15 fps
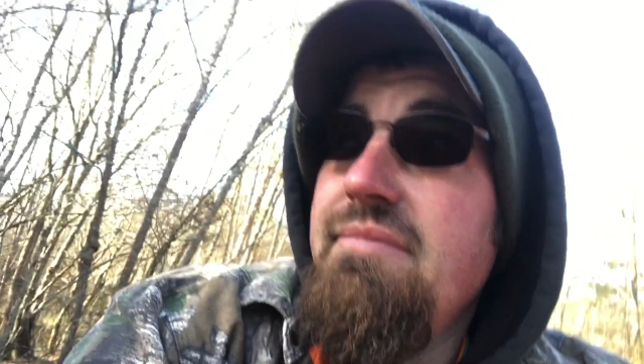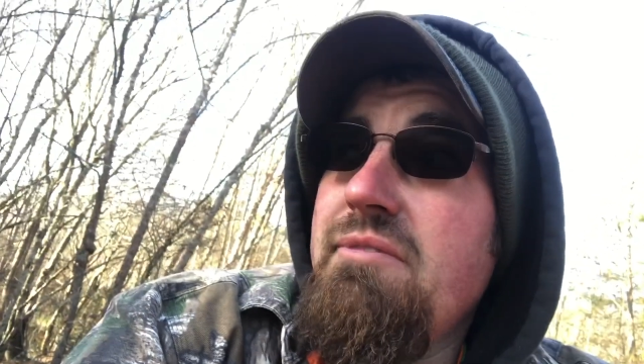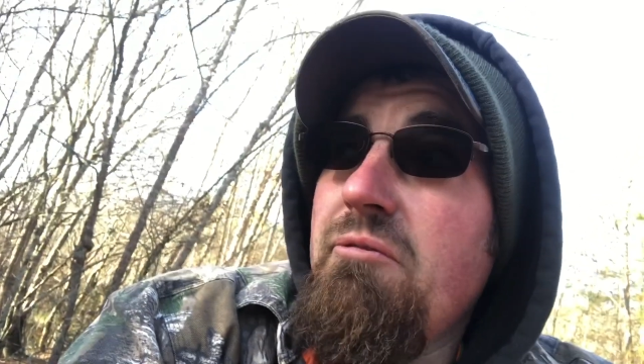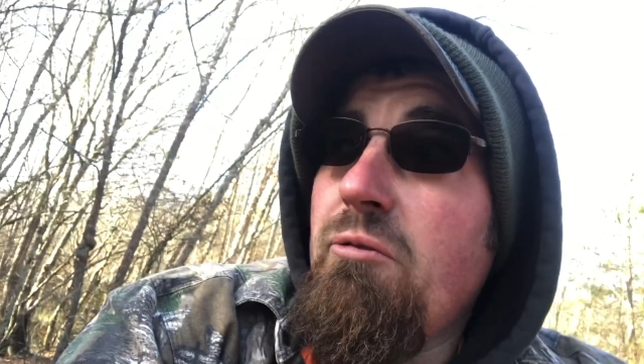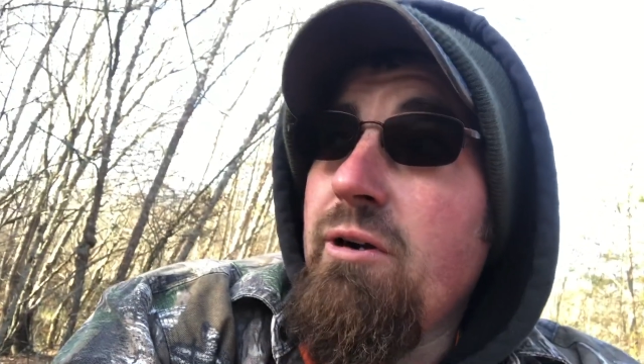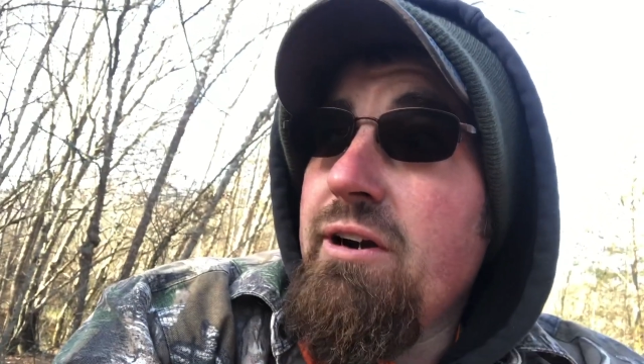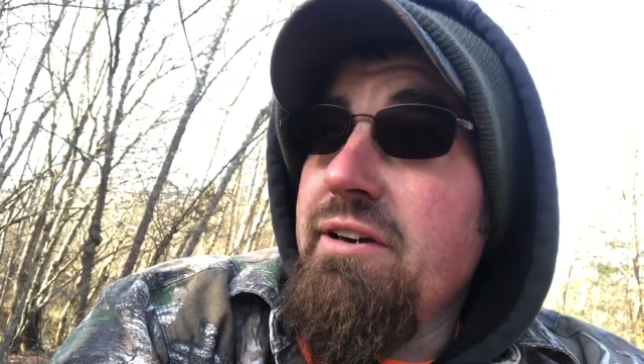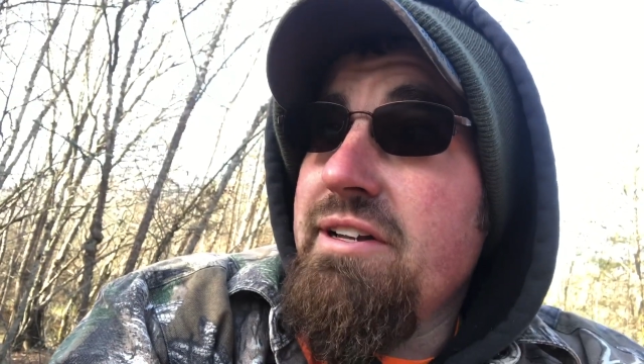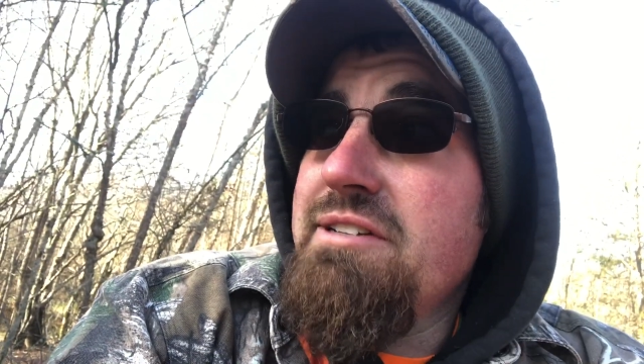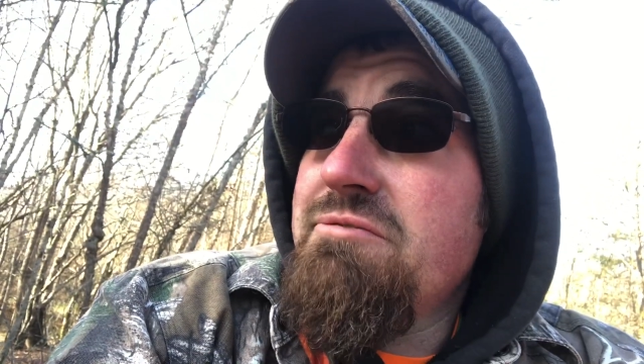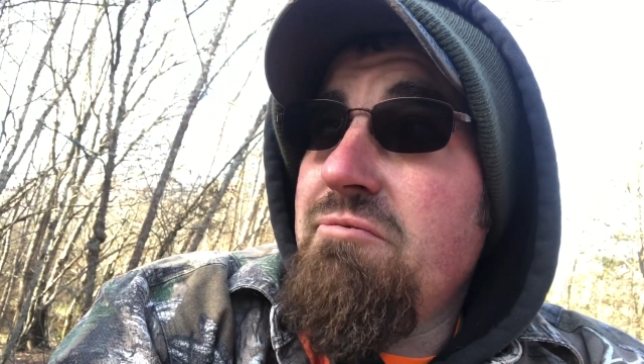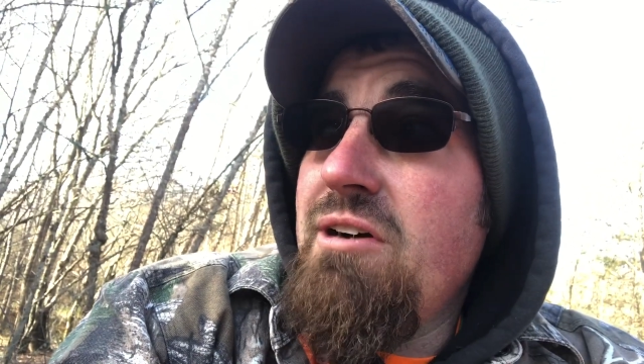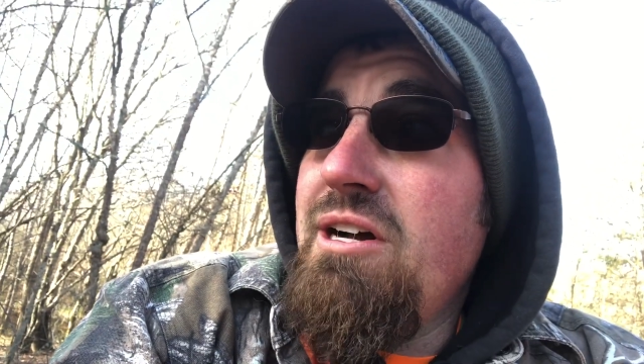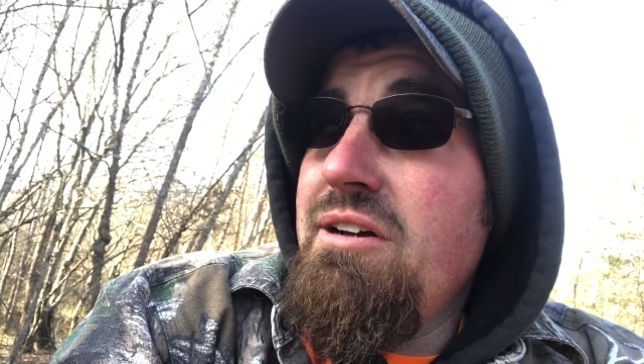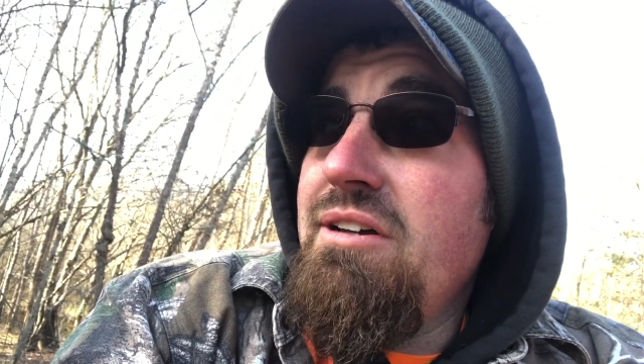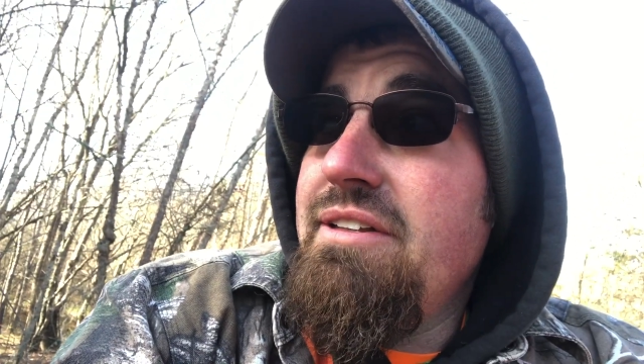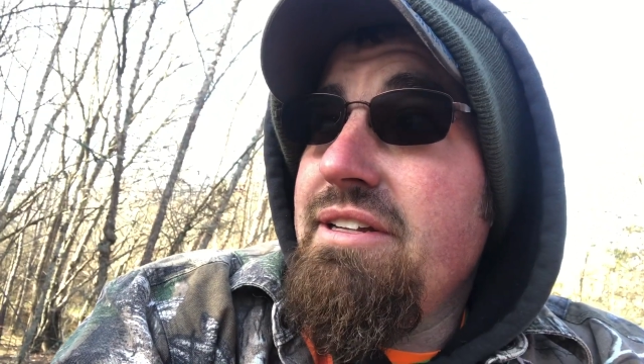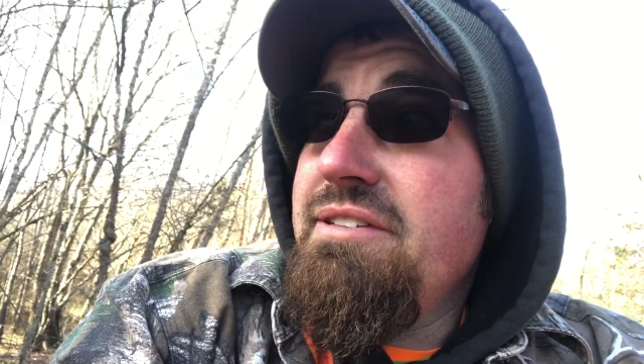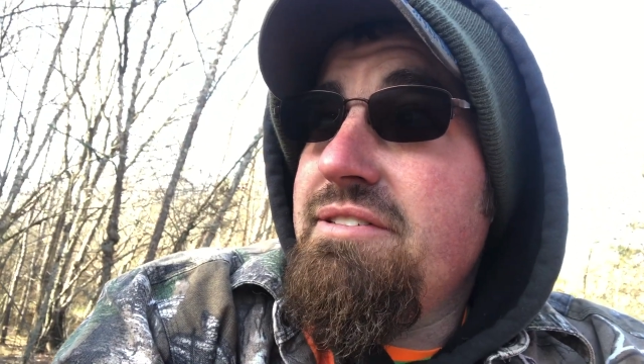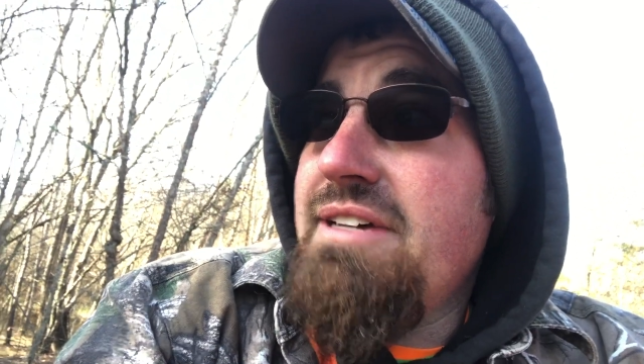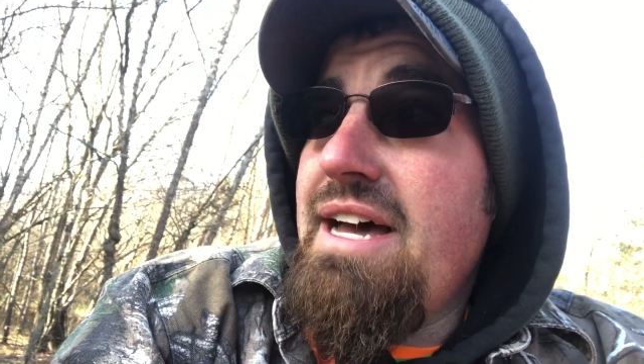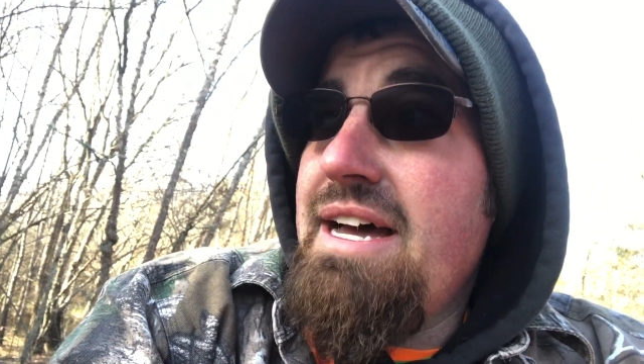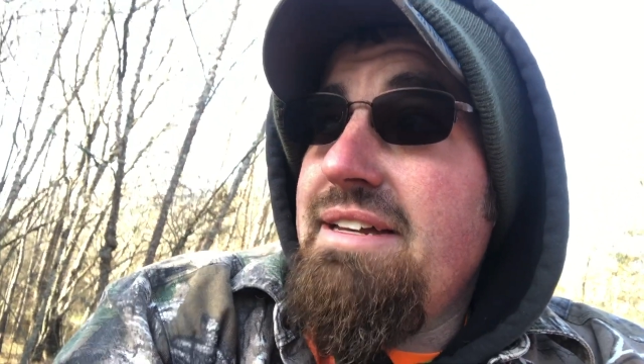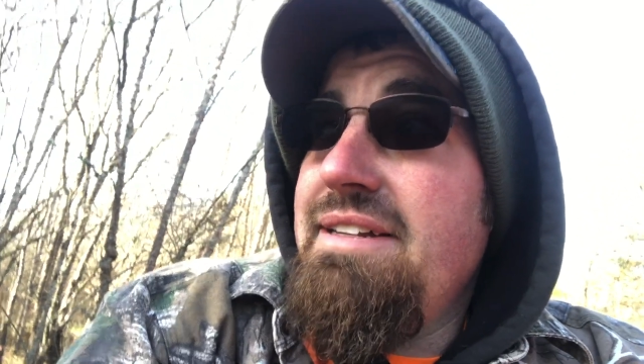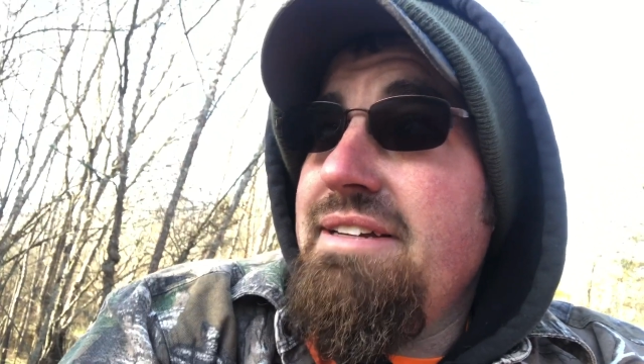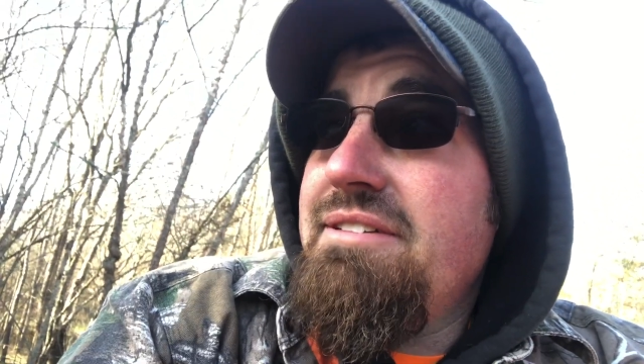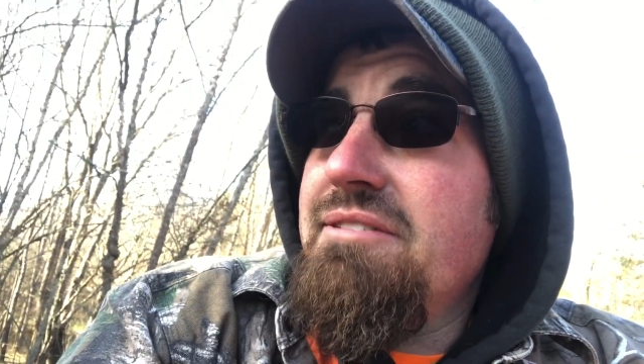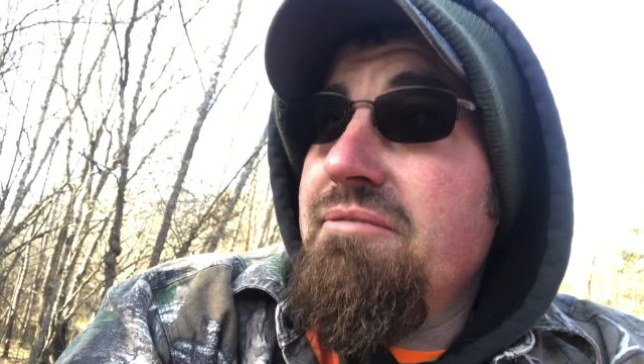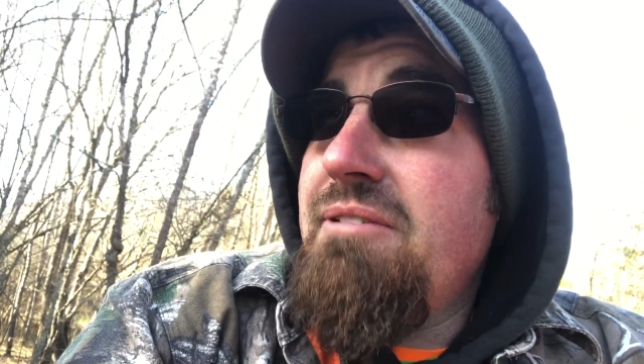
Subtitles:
where this high tensile